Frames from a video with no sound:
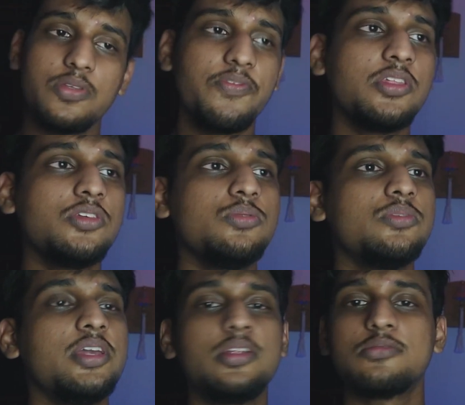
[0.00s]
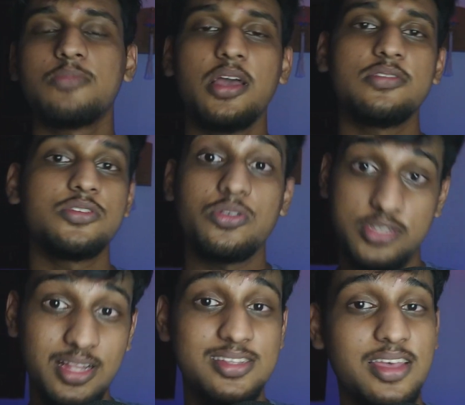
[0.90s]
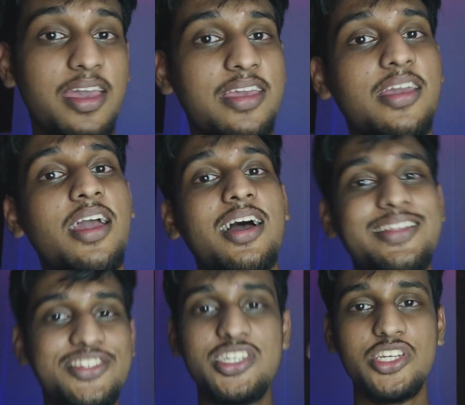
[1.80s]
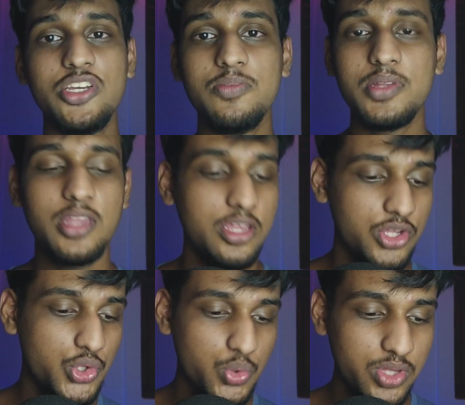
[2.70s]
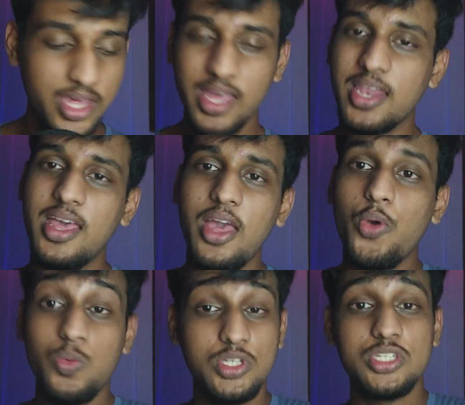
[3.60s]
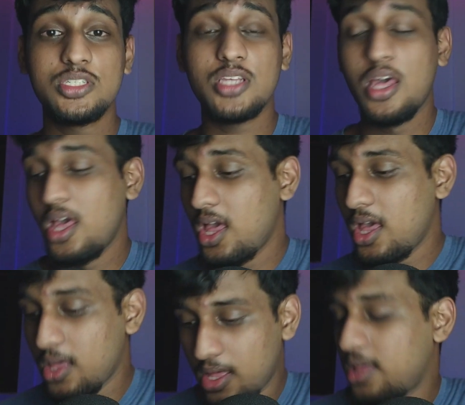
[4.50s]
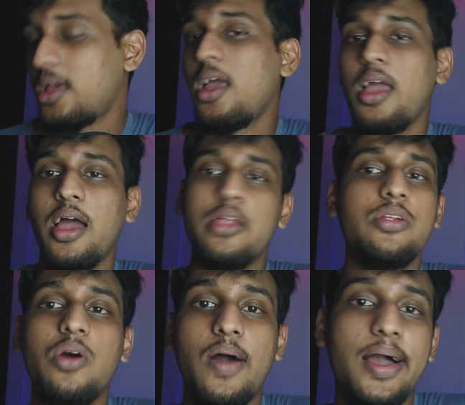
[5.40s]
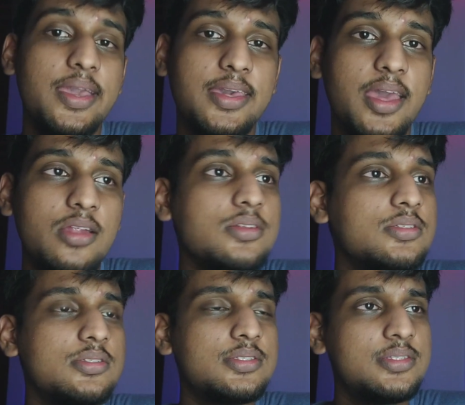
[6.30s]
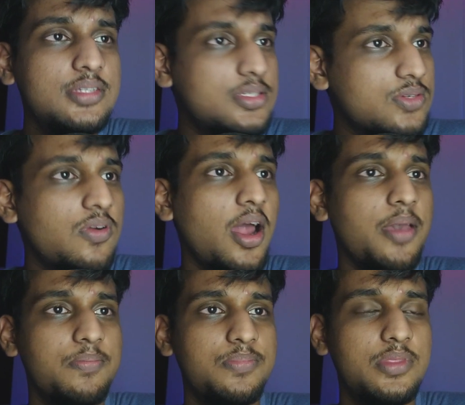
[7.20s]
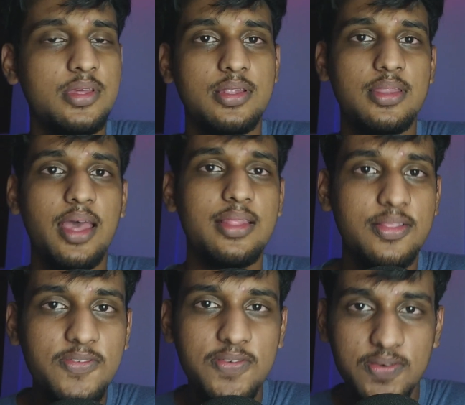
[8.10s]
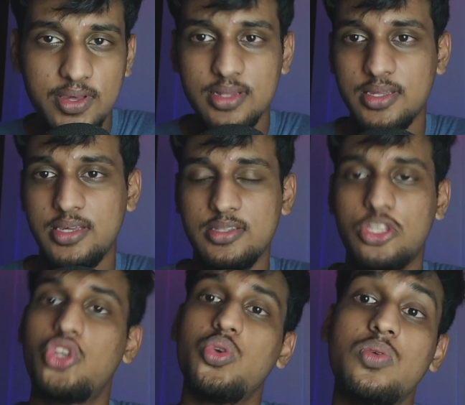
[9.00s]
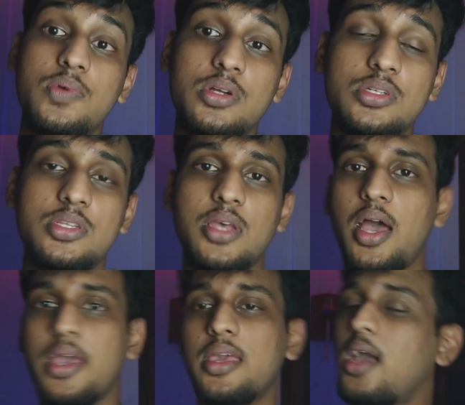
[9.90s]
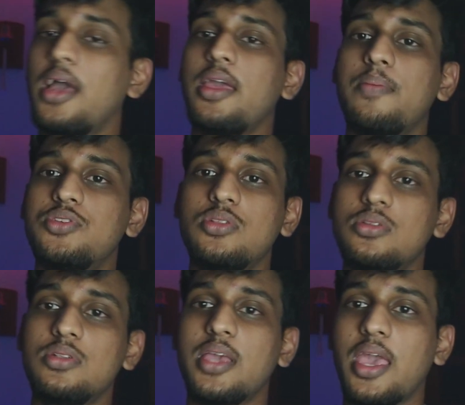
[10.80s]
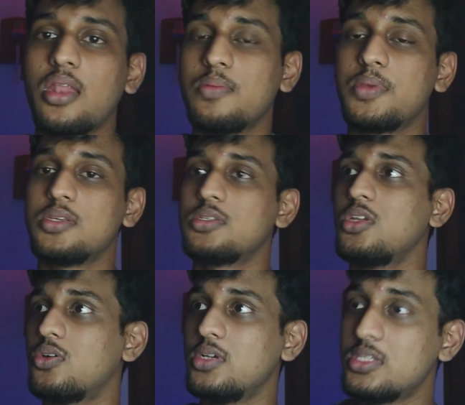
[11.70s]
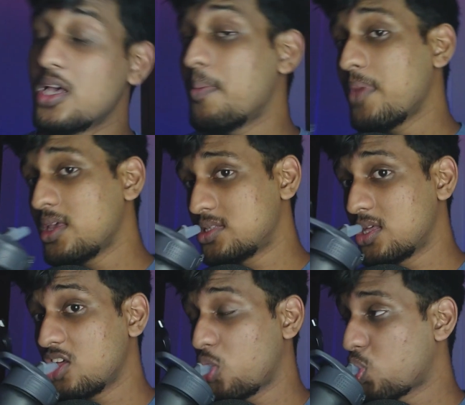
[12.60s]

when you hit a milestone, that's a achievement that you get, which is, I don't know, I cannot describe that feeling through words. I absolutely cannot, because it's amazing.